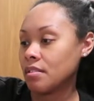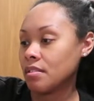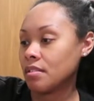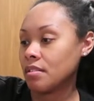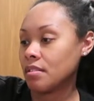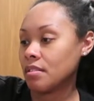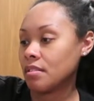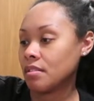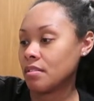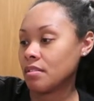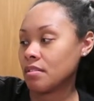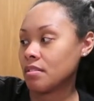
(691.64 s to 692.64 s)

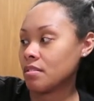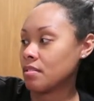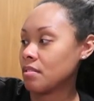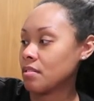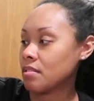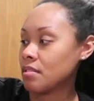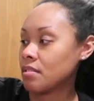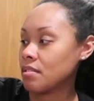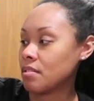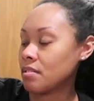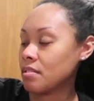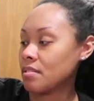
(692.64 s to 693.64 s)

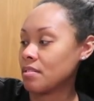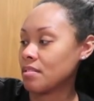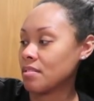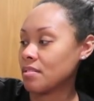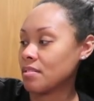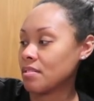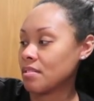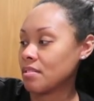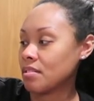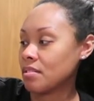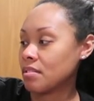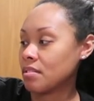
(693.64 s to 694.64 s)

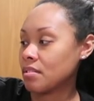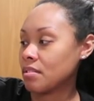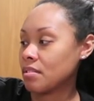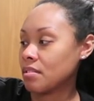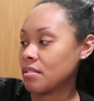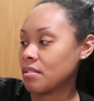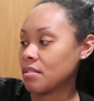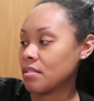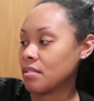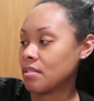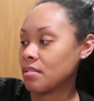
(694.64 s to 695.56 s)
[no speech]